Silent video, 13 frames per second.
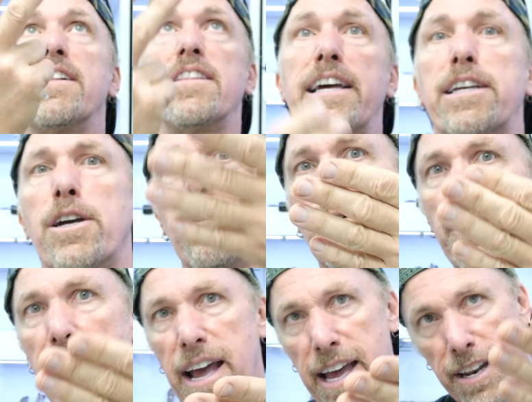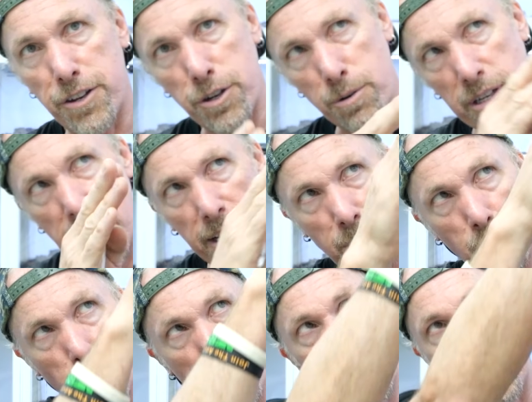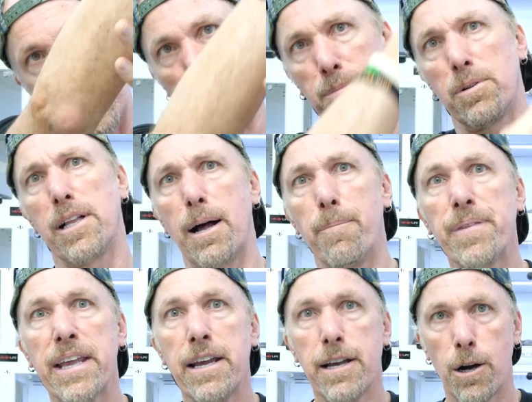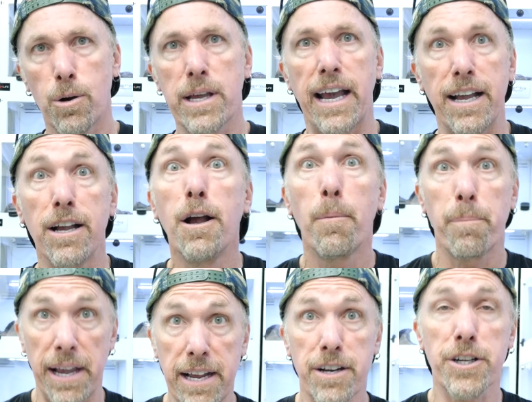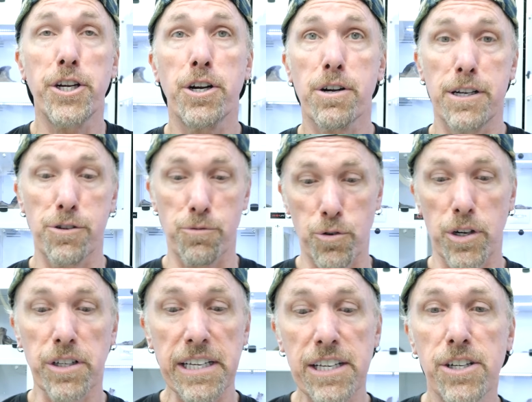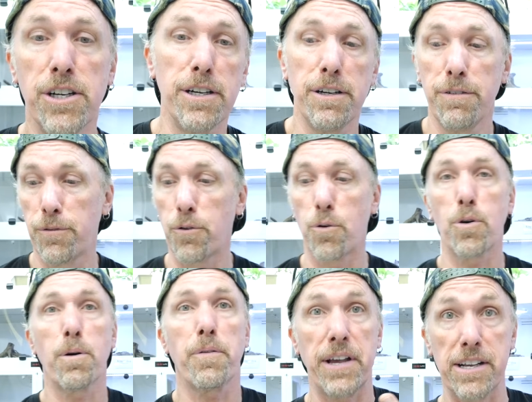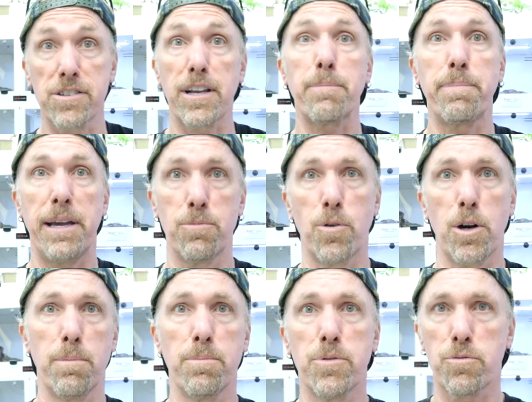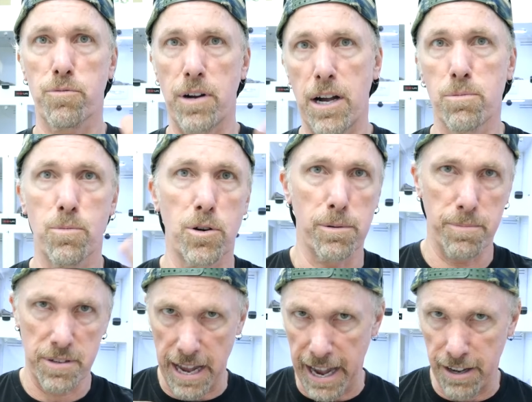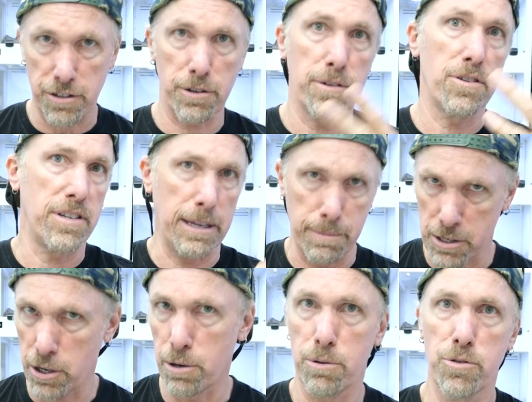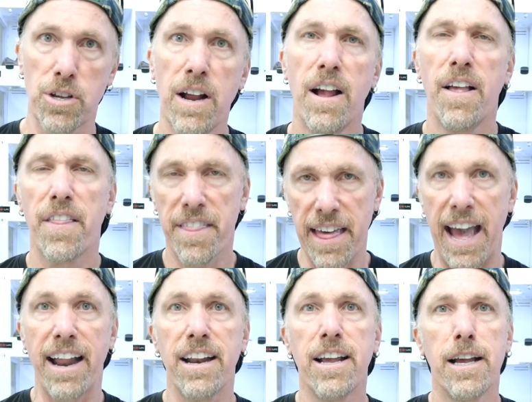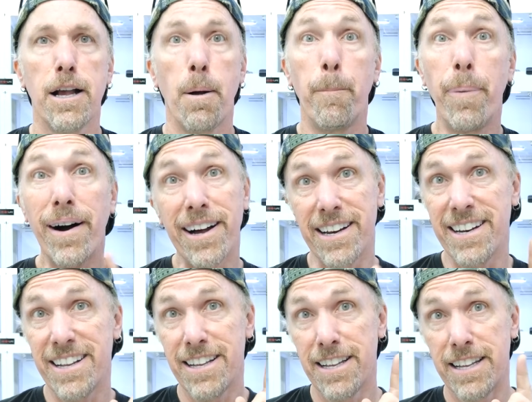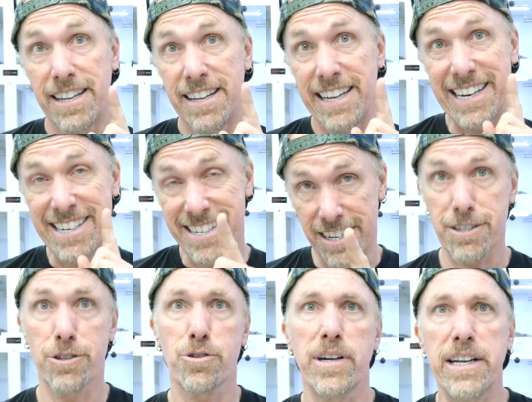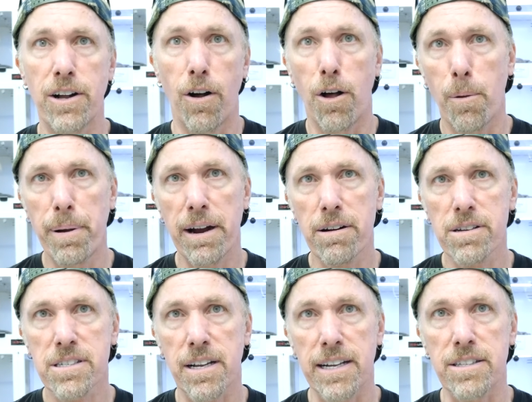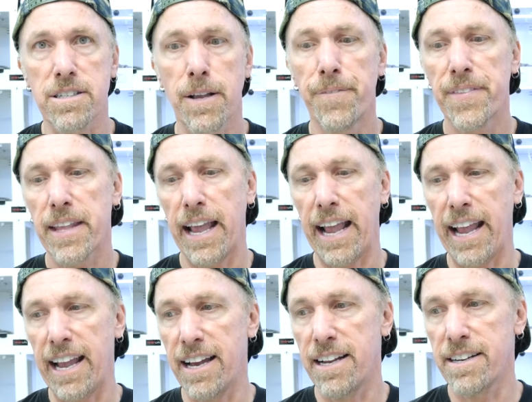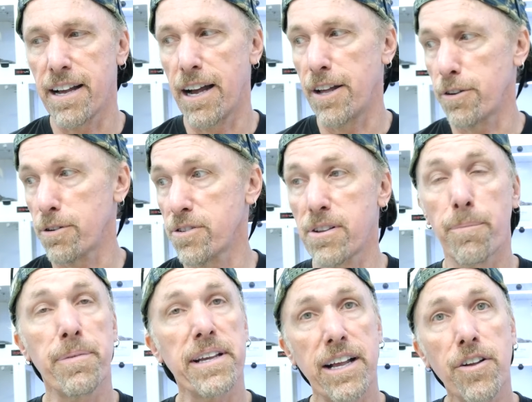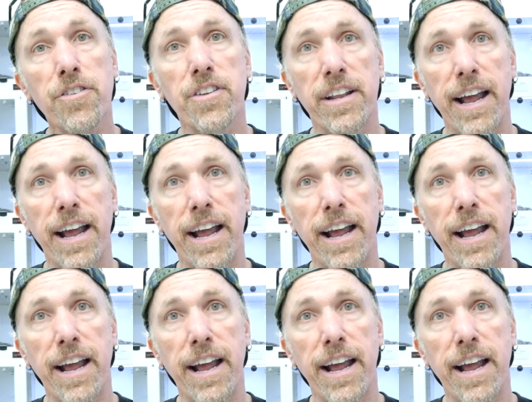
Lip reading: let go of the head and you kind of work the animal up. Okay, Panicure is really good for things like pinworms, roundworms, ascarids, nematodes, that. But it doesn't treat all parasites. And there is something else that